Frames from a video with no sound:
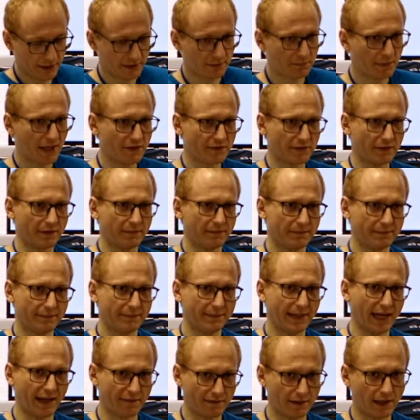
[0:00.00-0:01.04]
the browser
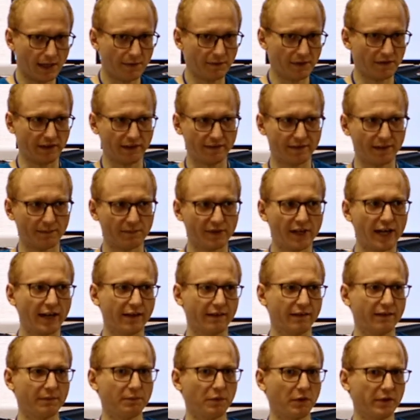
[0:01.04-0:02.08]
has obviously some
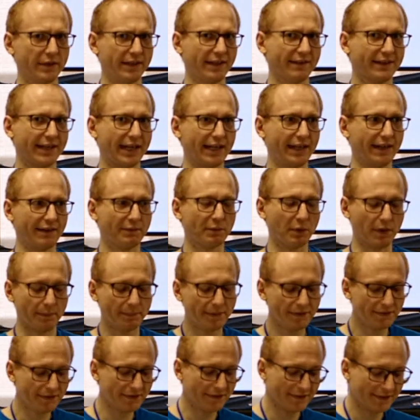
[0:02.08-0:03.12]
socket support. That's kind of its
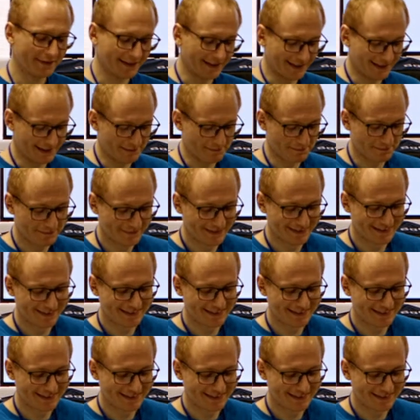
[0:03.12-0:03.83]
purpose. Um,